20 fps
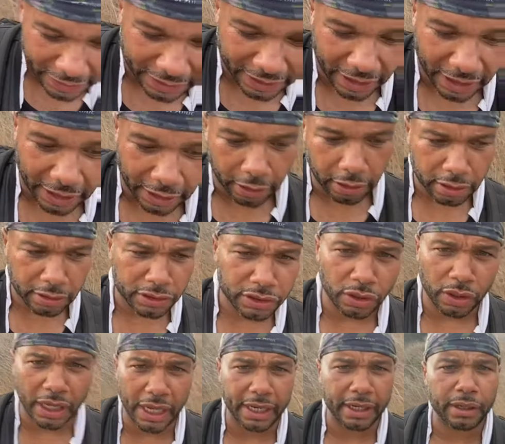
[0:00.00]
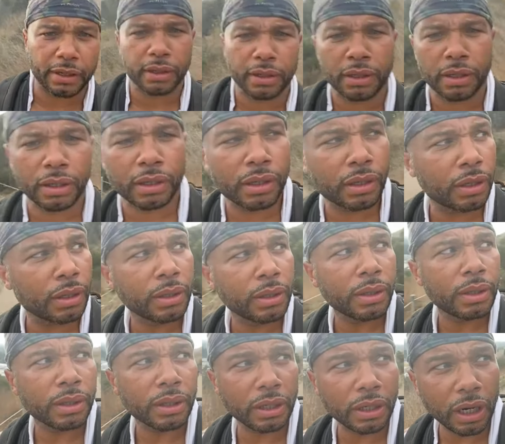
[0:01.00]
thing so that,
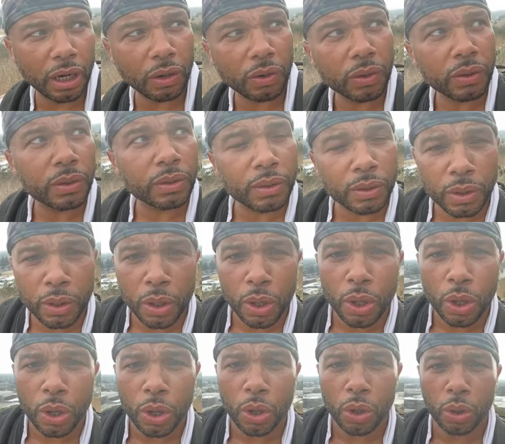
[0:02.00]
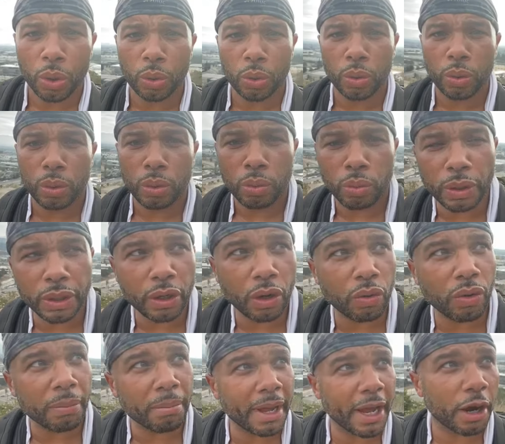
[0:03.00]
you know, we know
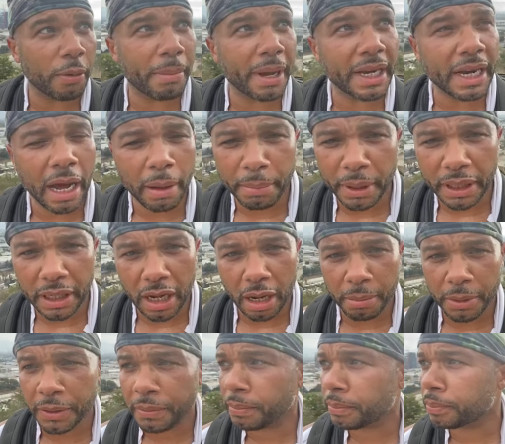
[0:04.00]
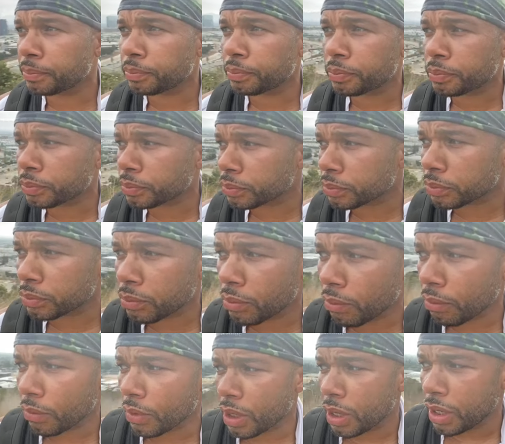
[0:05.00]
what may or may not be coming.
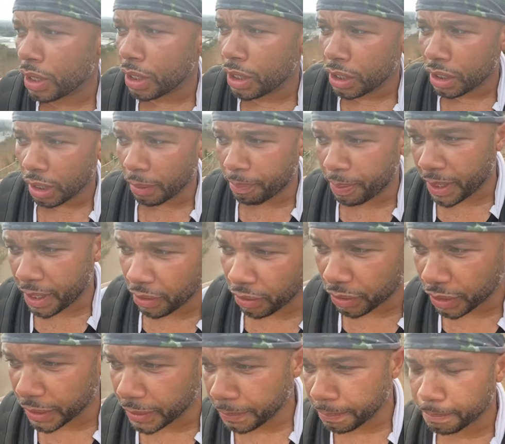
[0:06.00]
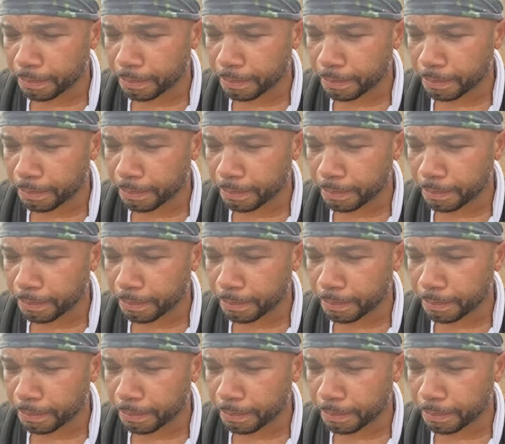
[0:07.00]
Apparently,